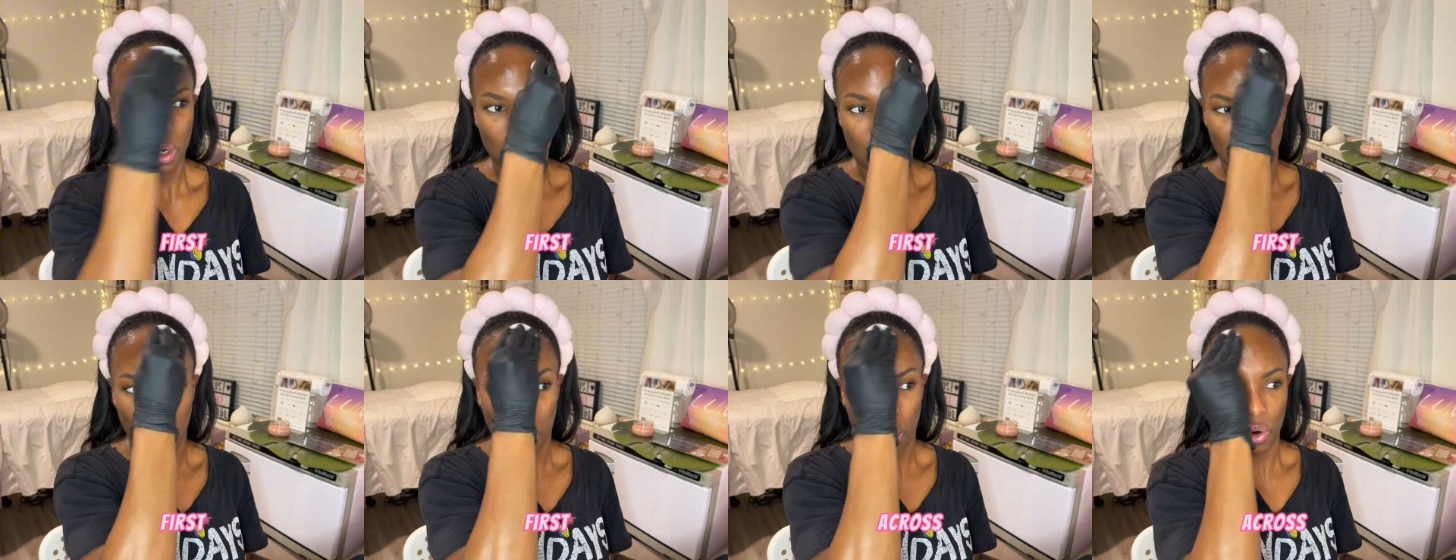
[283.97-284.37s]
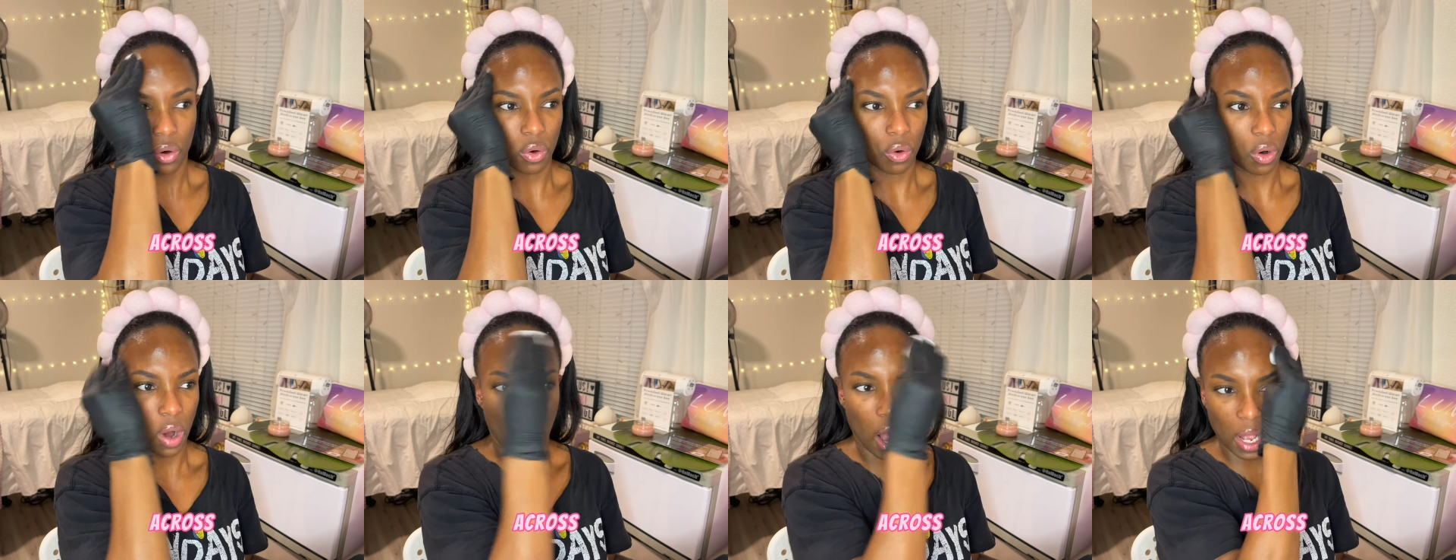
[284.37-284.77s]

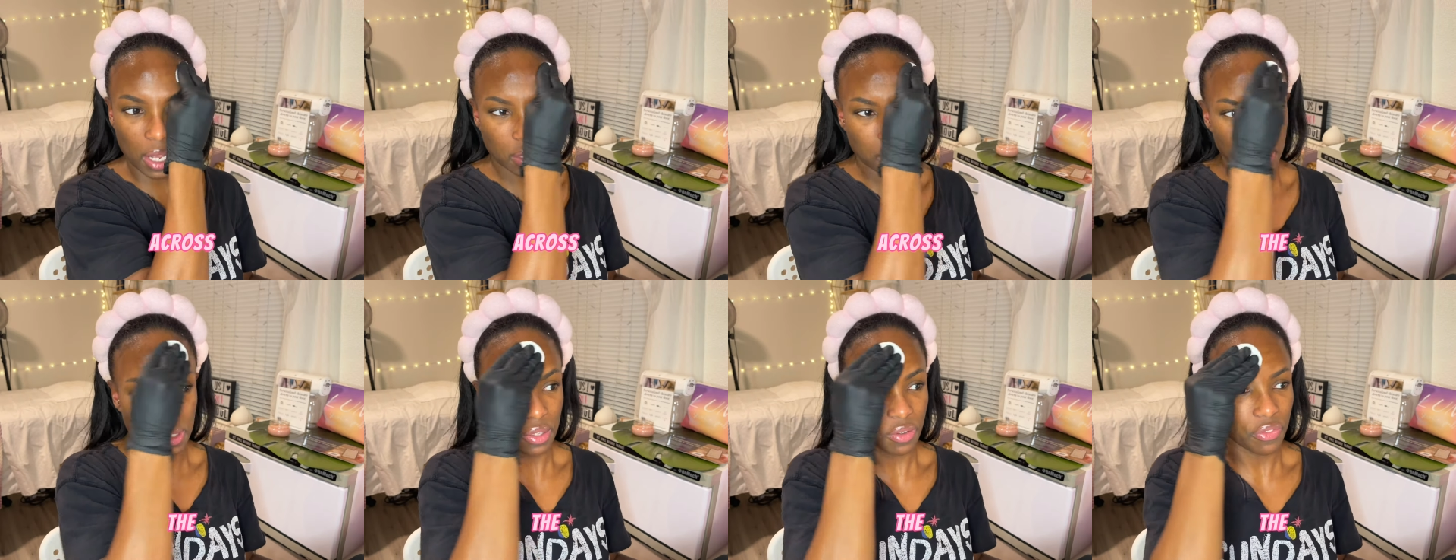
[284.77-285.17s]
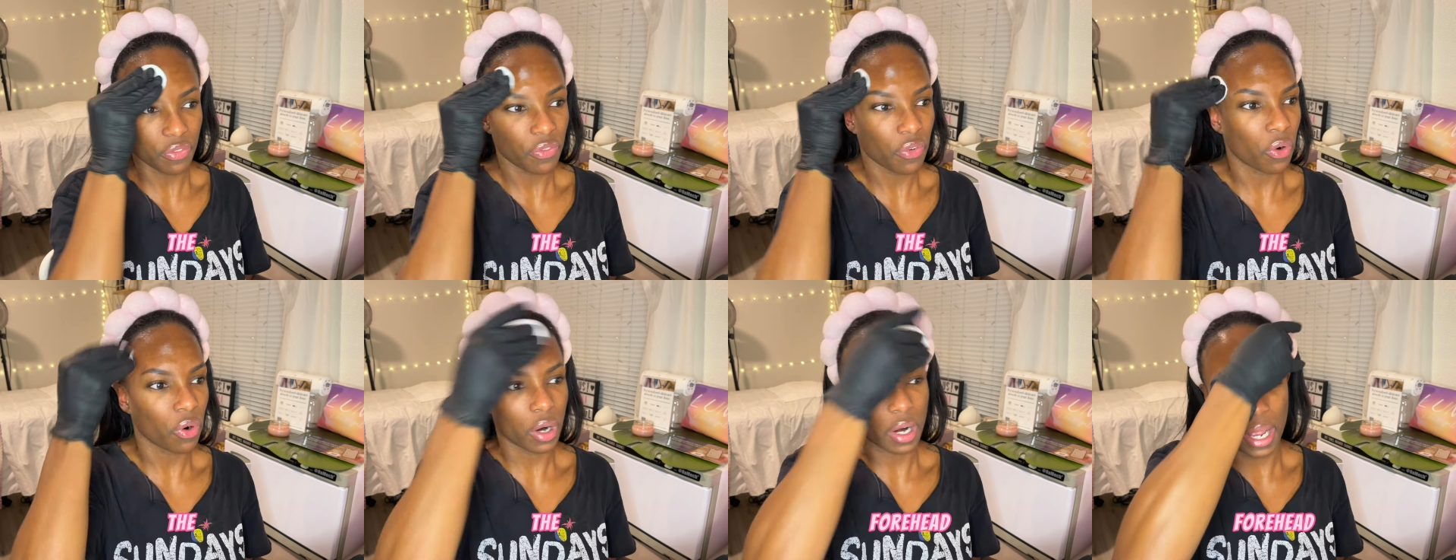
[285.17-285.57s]
across the
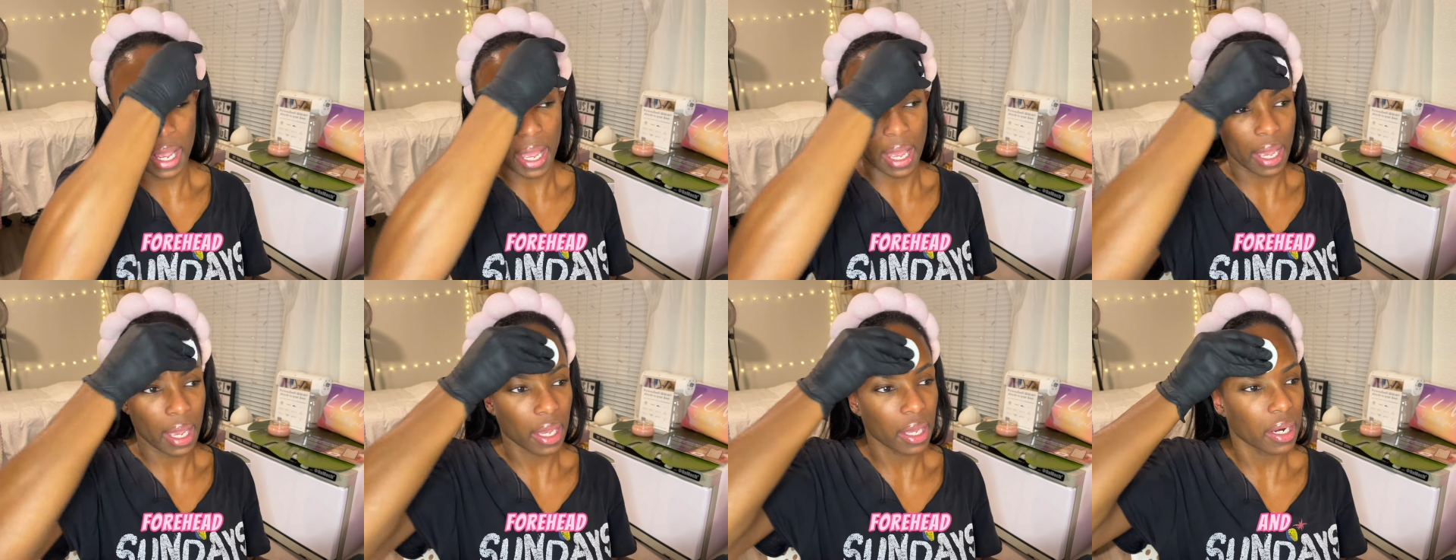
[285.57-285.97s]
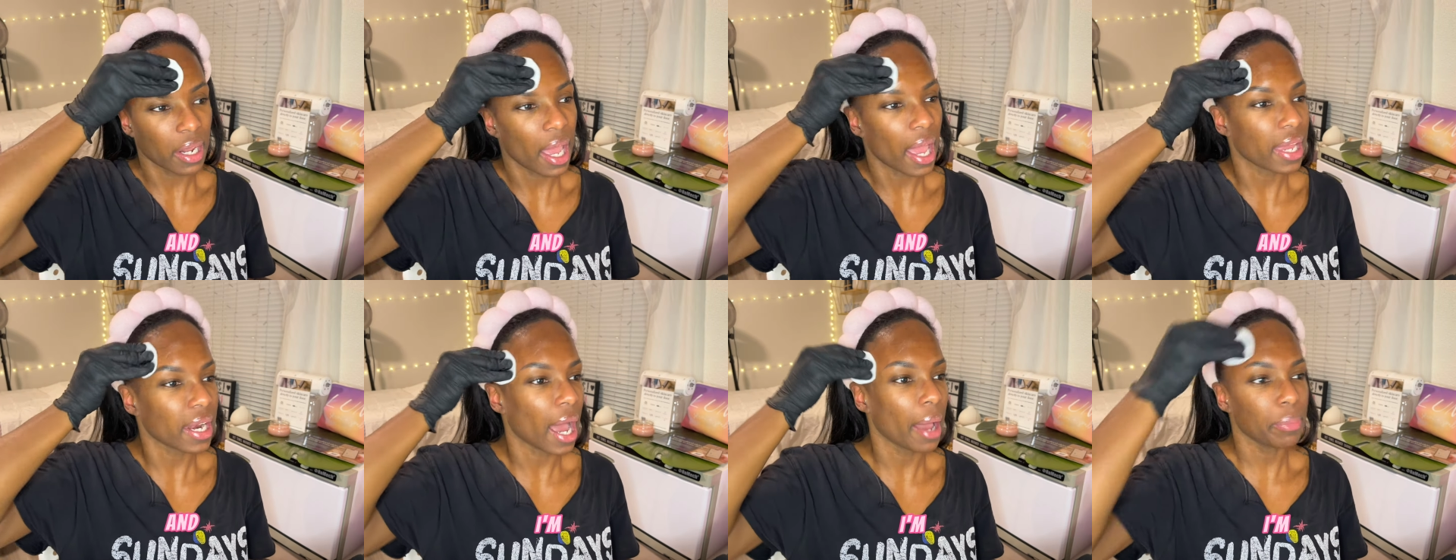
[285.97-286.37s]
forehead,
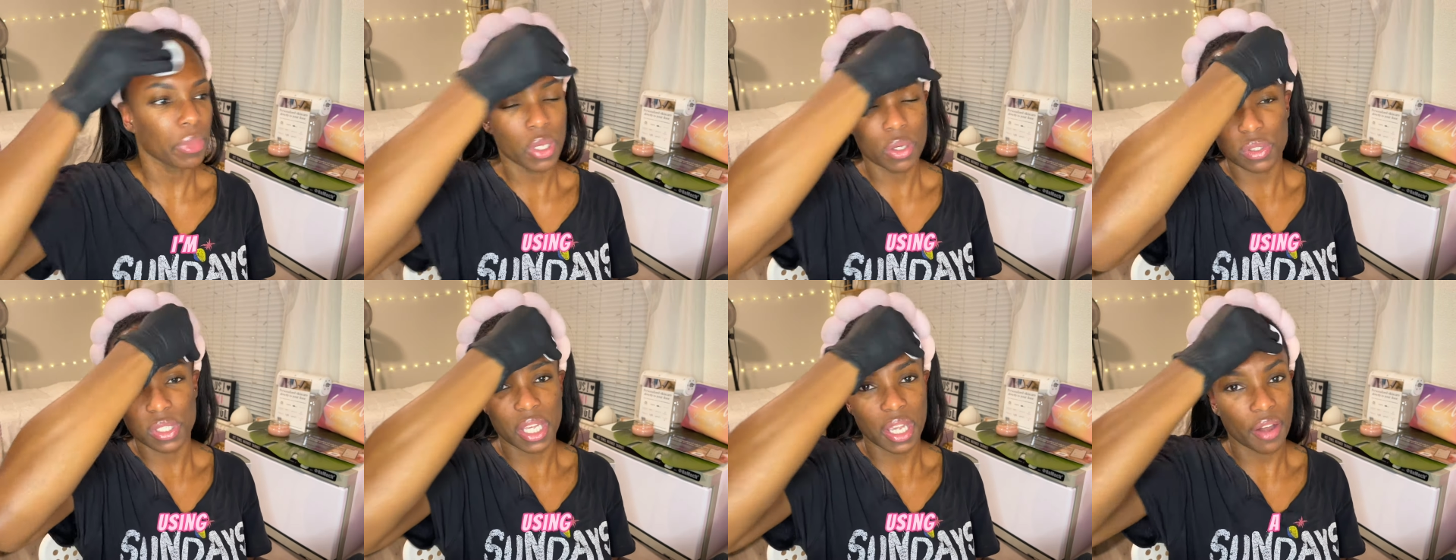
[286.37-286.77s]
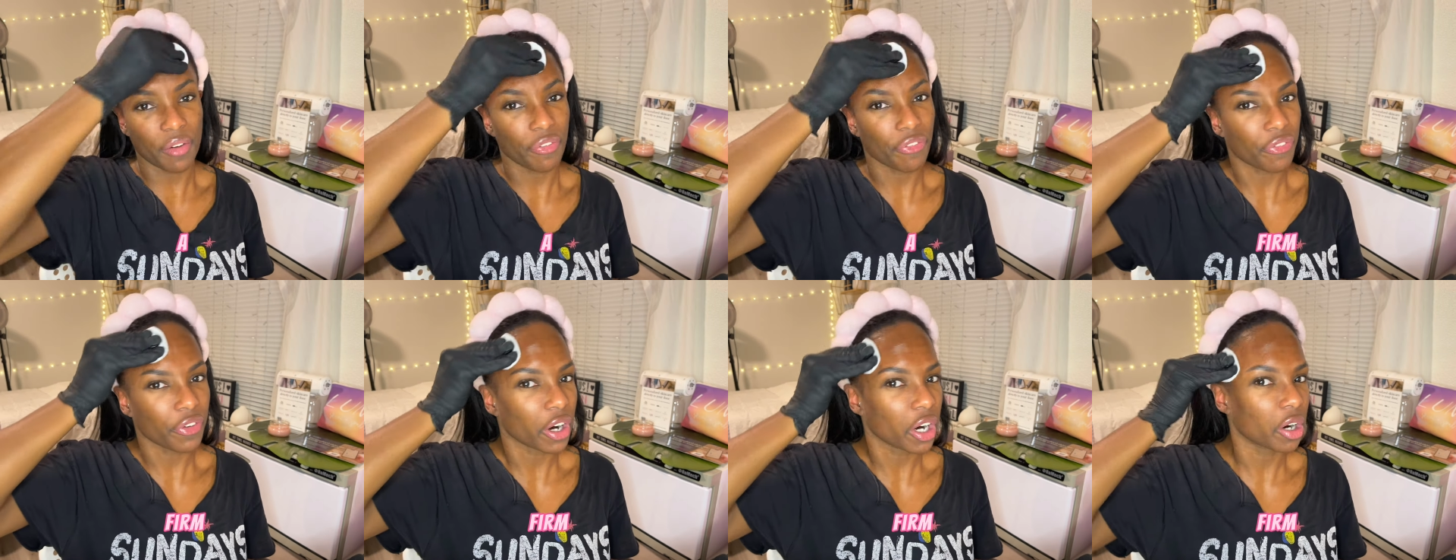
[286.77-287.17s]
and I'm using a
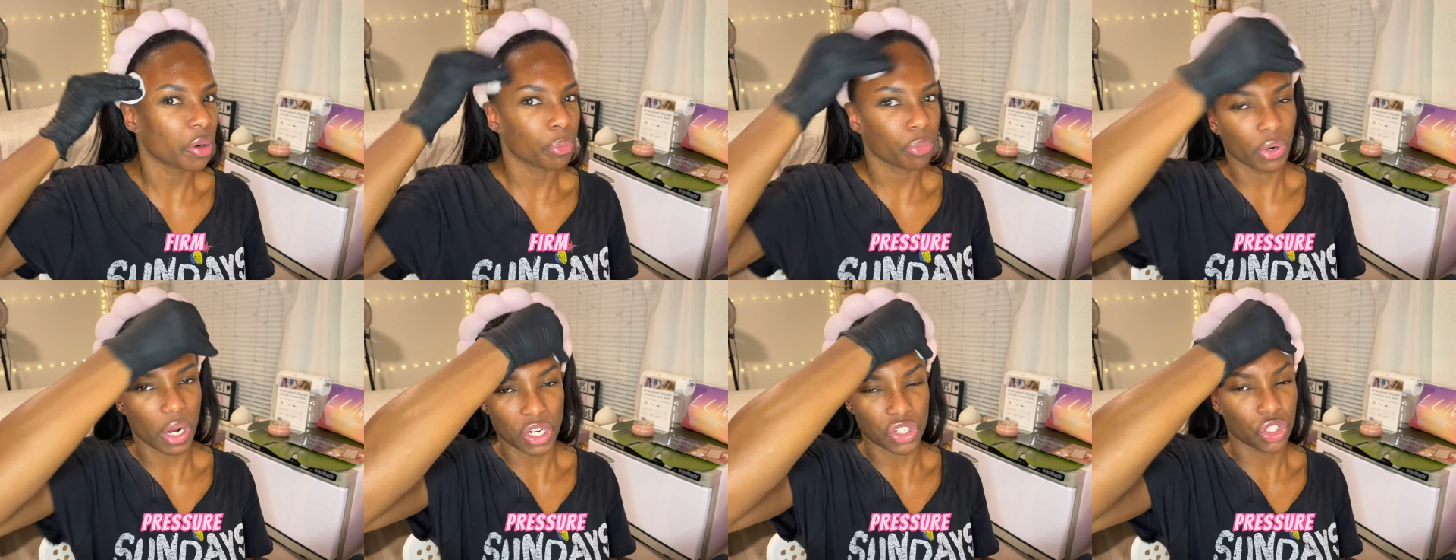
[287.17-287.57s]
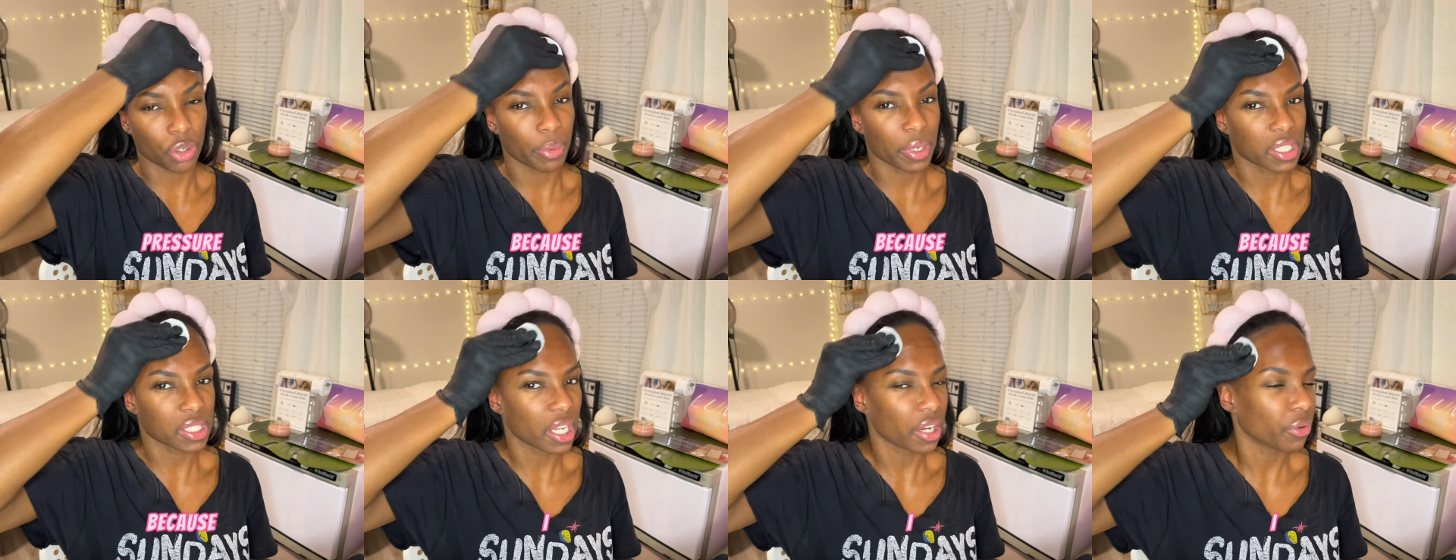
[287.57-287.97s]
firm pressure
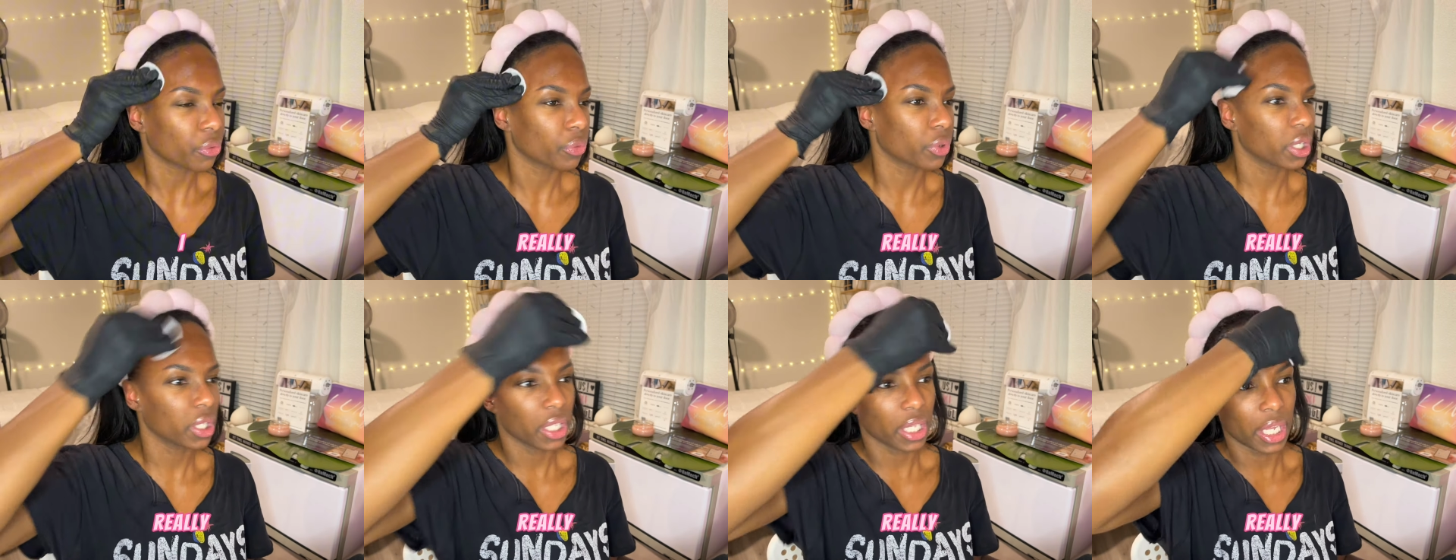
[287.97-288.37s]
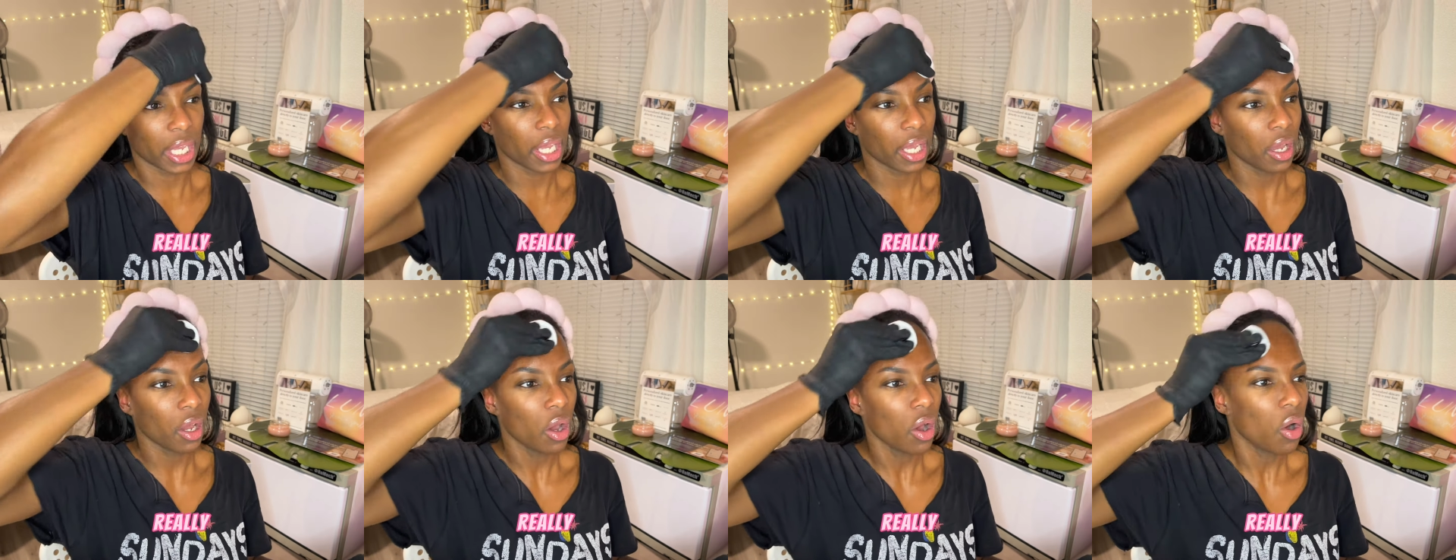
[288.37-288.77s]
because I
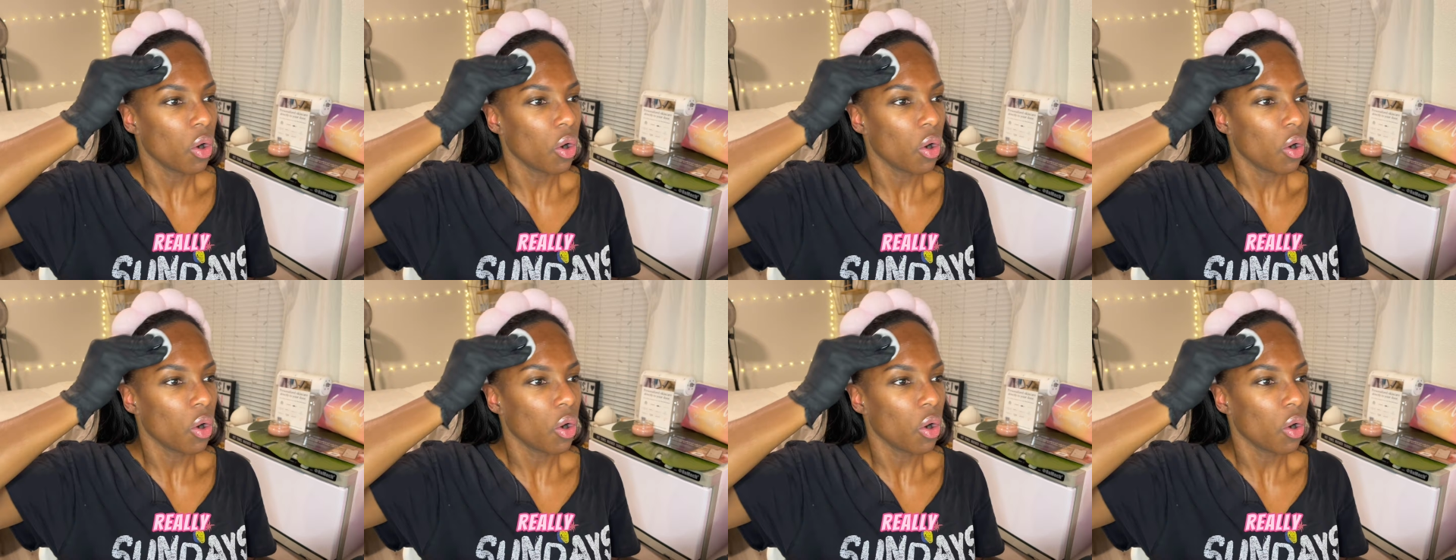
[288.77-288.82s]
really